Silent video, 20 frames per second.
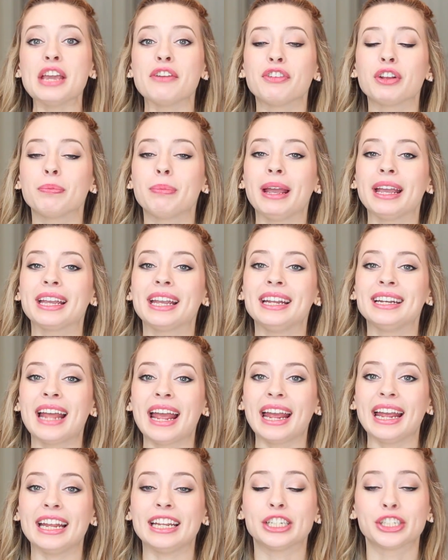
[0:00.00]
If you're baking
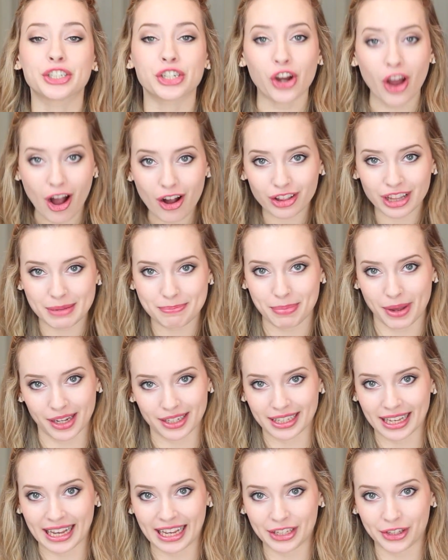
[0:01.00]
a chocolate
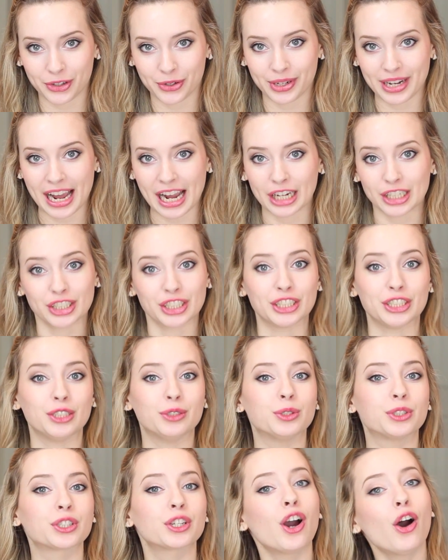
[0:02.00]
bundt cake, you can actually
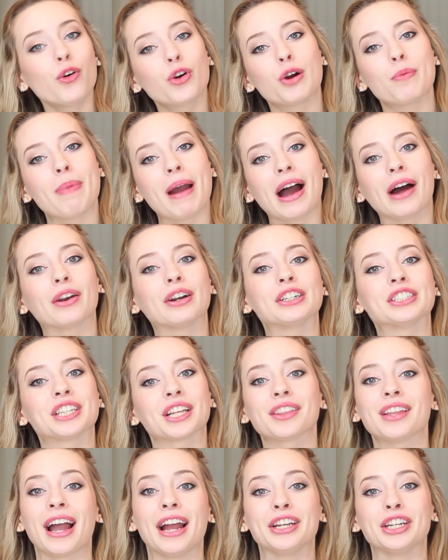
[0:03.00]
use cocoa powder to
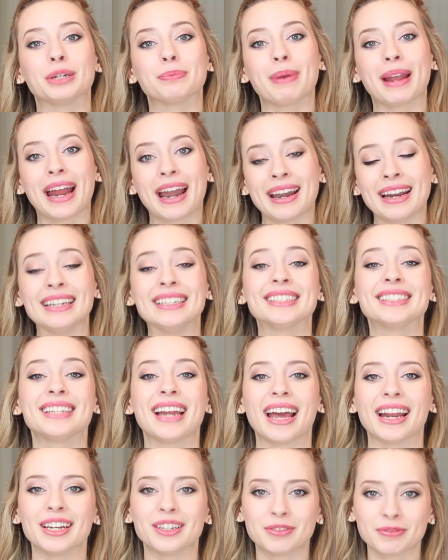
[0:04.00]
line your pan
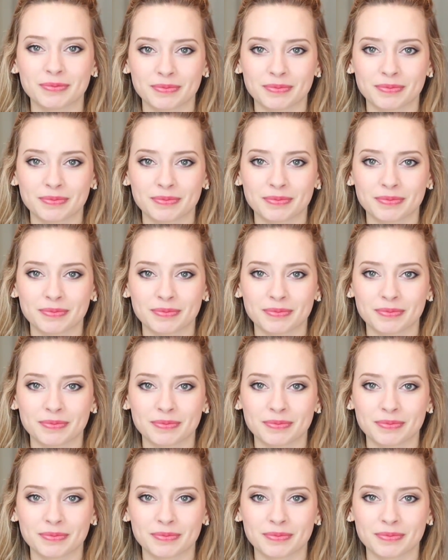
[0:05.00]
instead.